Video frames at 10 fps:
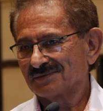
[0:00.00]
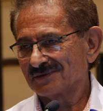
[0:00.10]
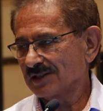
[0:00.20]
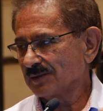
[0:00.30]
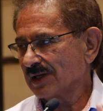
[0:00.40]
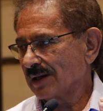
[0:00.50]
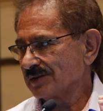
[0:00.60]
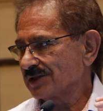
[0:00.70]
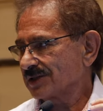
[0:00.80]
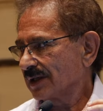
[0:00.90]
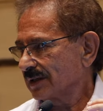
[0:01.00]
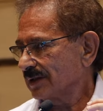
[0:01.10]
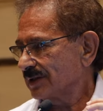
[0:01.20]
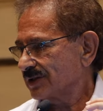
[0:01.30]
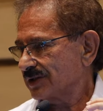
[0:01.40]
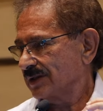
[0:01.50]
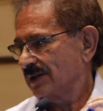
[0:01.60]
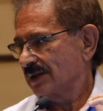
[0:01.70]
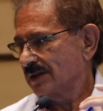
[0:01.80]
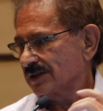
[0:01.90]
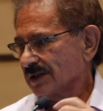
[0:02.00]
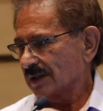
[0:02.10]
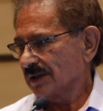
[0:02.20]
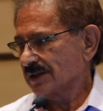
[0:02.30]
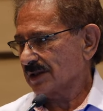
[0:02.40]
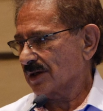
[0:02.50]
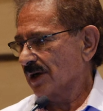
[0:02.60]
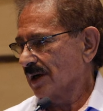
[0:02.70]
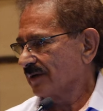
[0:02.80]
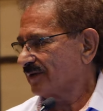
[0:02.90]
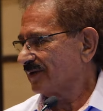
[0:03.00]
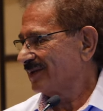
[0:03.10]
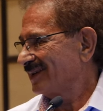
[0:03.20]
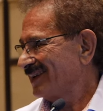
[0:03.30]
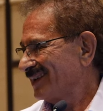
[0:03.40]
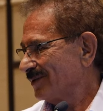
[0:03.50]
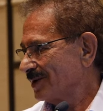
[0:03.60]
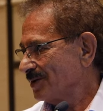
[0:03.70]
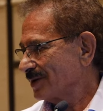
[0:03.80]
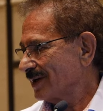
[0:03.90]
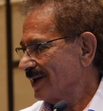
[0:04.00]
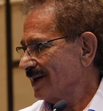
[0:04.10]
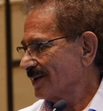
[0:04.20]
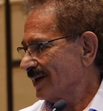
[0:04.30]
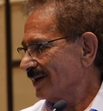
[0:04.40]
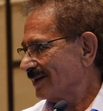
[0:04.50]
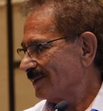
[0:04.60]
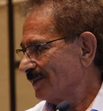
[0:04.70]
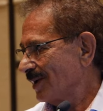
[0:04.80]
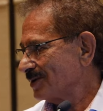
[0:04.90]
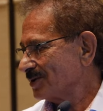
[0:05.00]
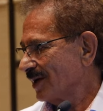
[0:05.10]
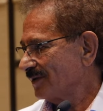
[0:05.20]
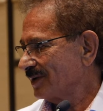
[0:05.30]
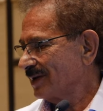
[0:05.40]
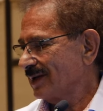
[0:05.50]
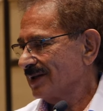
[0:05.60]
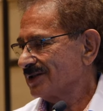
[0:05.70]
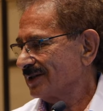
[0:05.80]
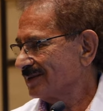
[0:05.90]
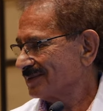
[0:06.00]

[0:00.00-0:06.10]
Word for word: Sometimes as subtle as subtle as a cough, when you can hear it, most often it isn't.